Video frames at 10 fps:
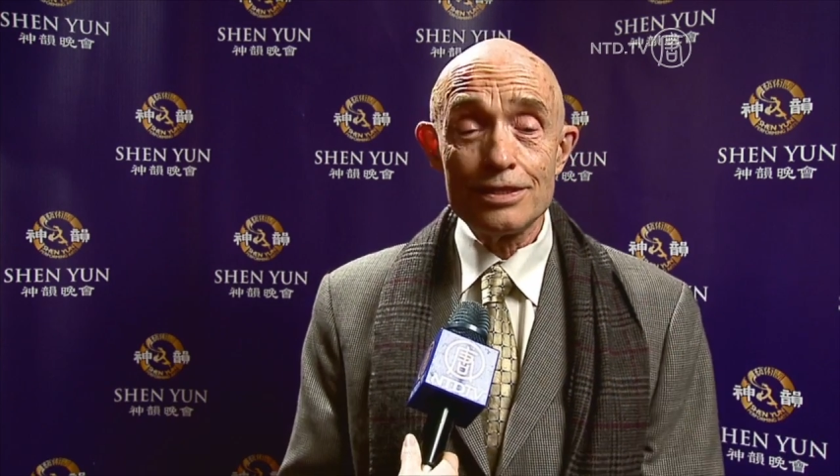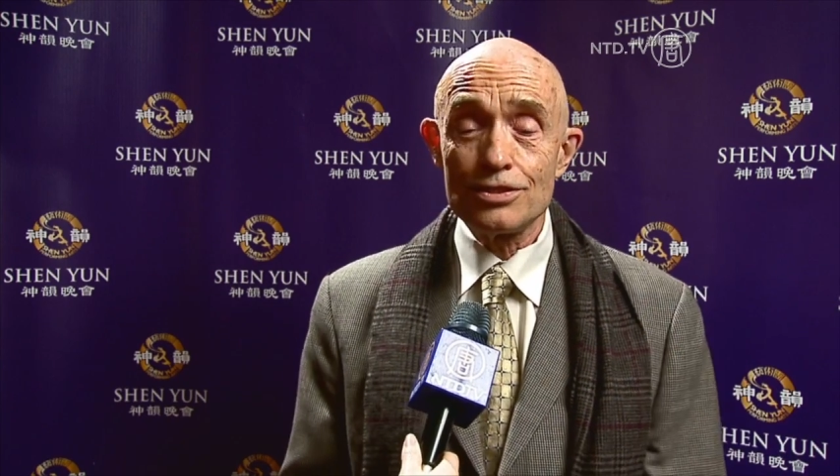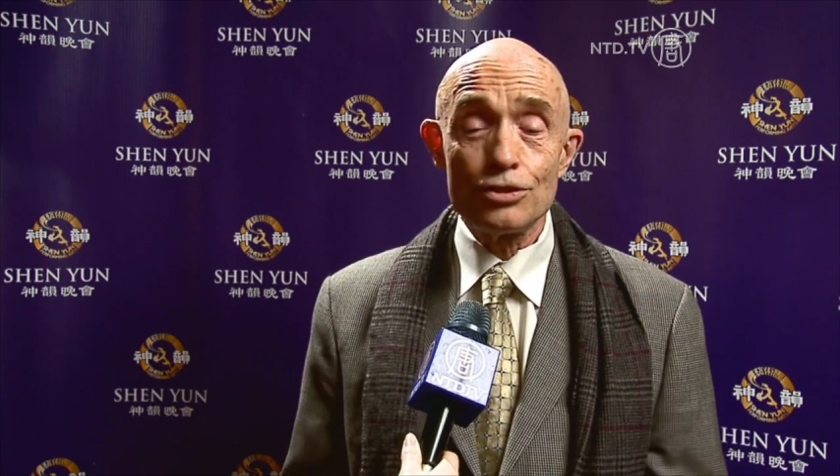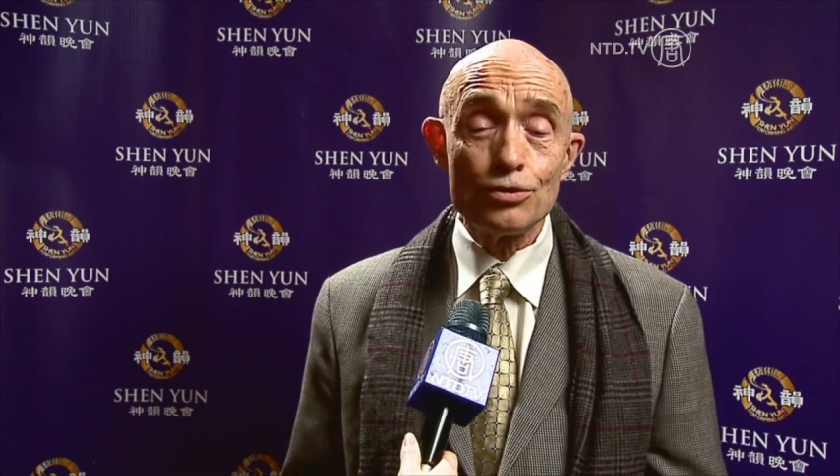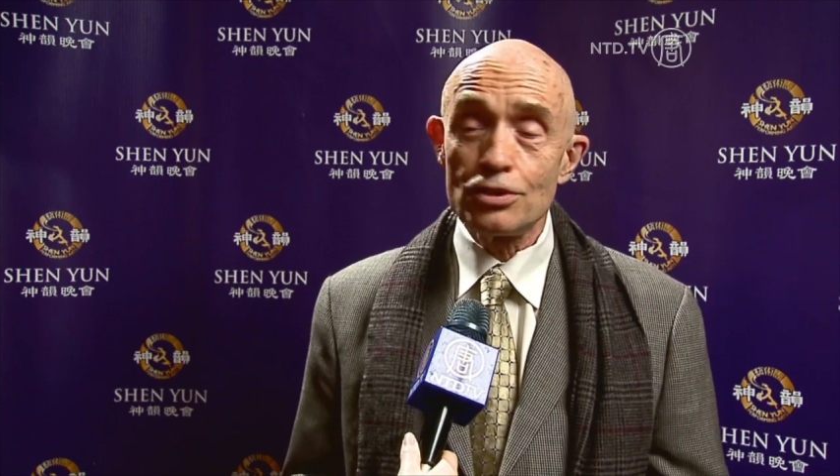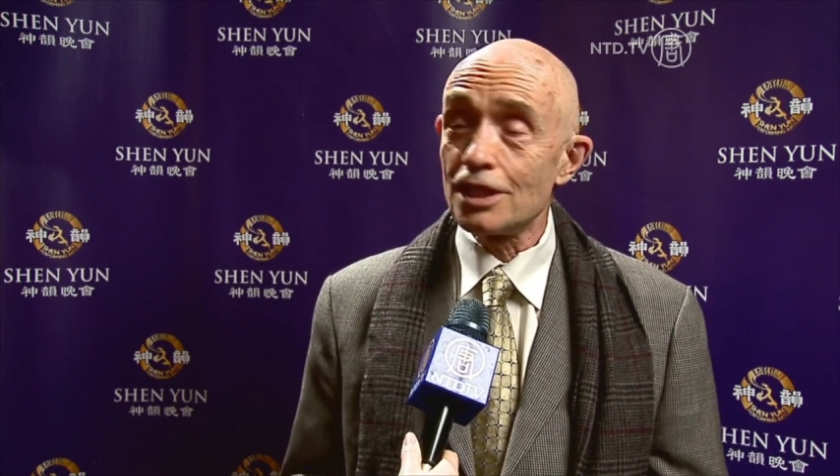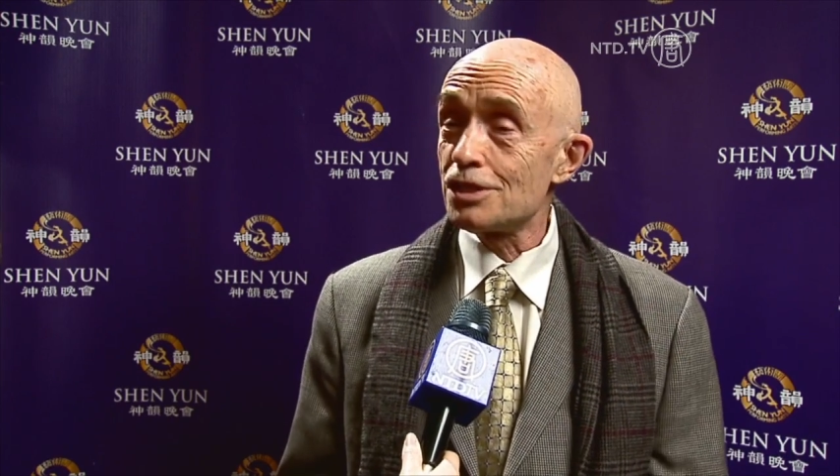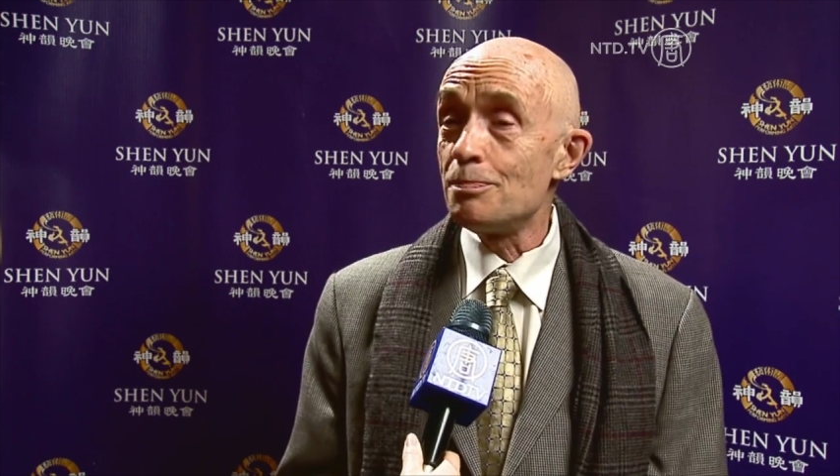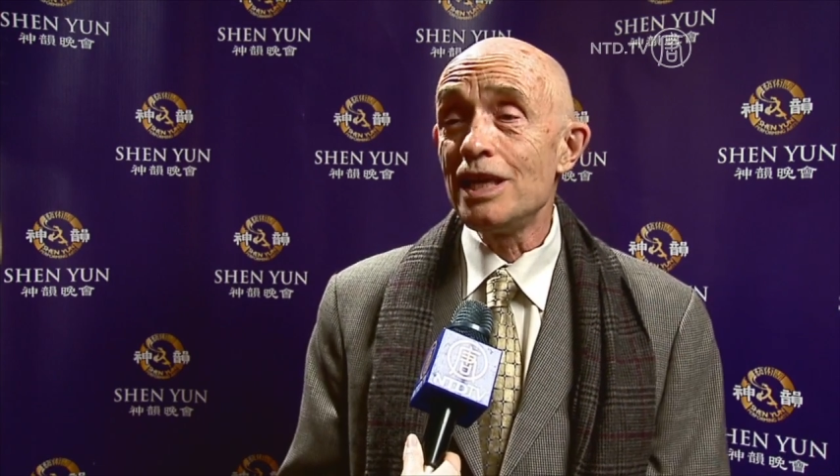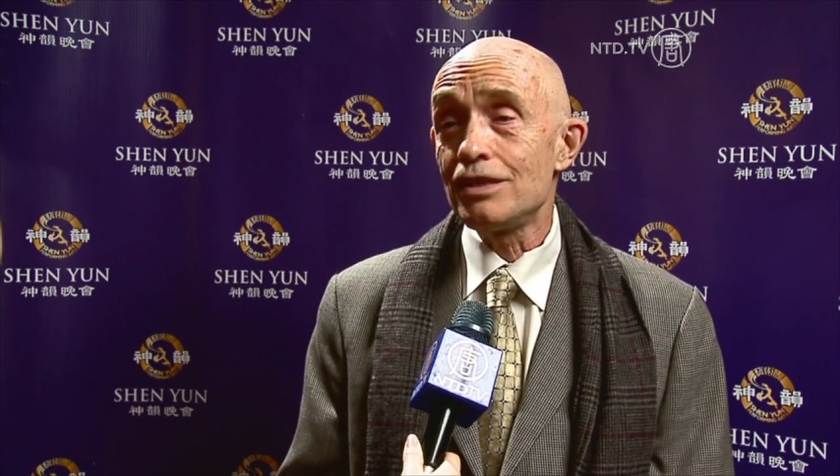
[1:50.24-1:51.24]
These two
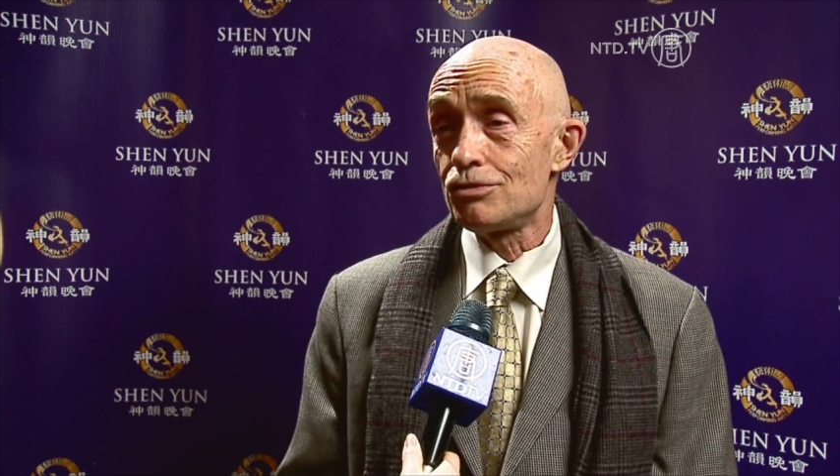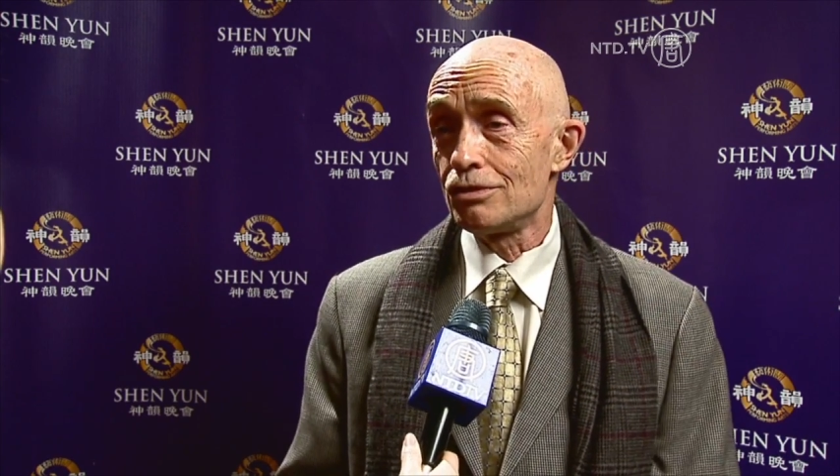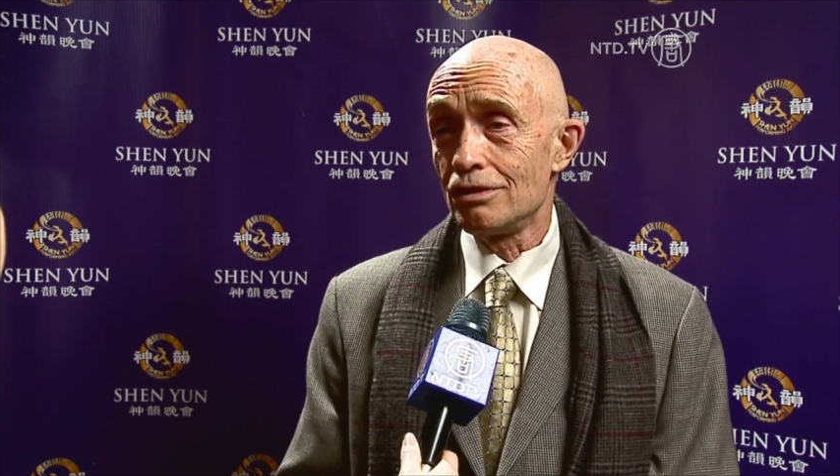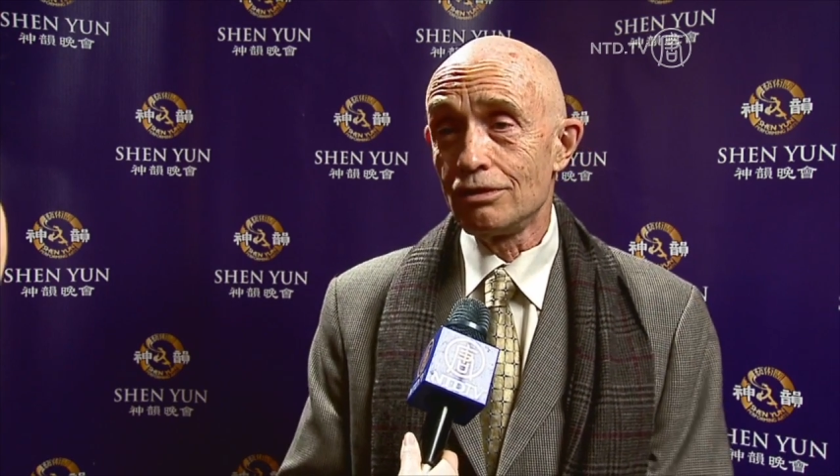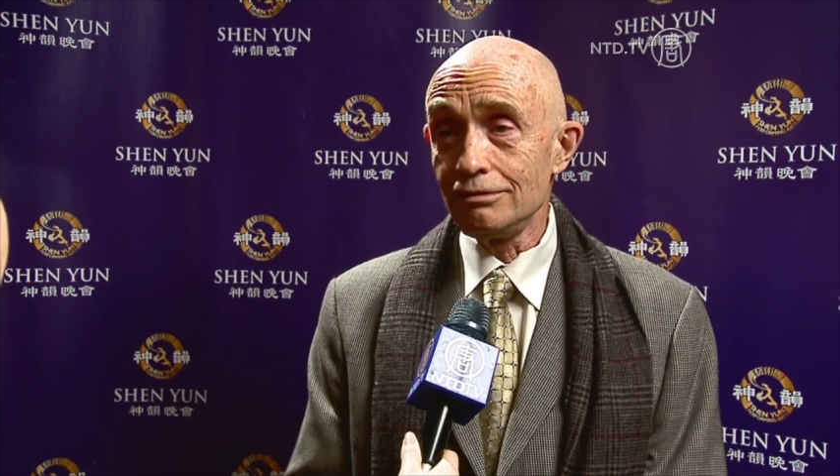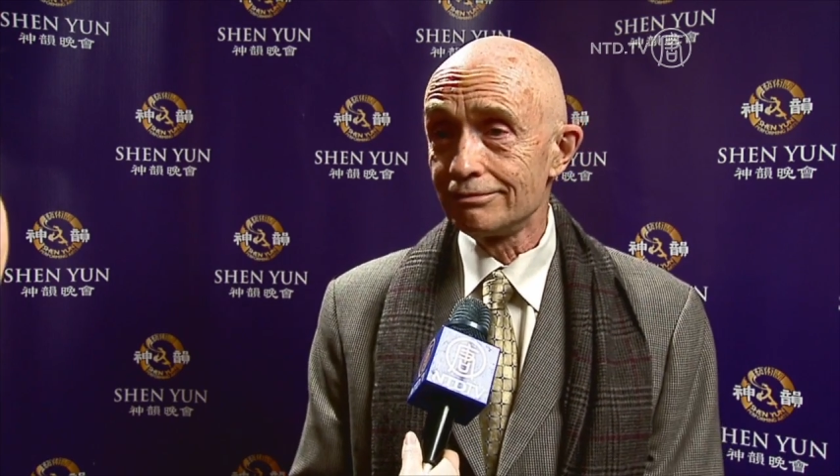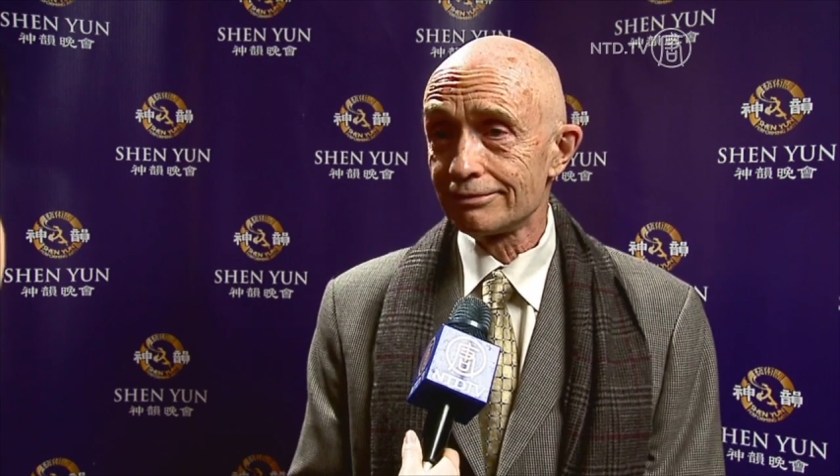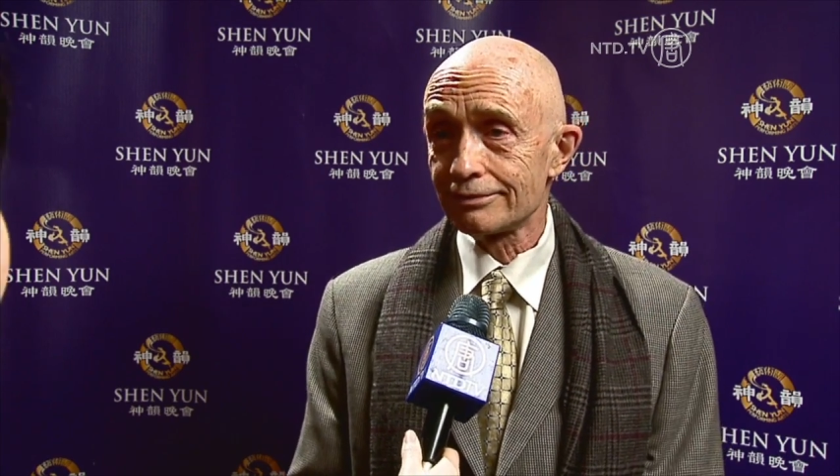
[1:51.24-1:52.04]
things meet, you know?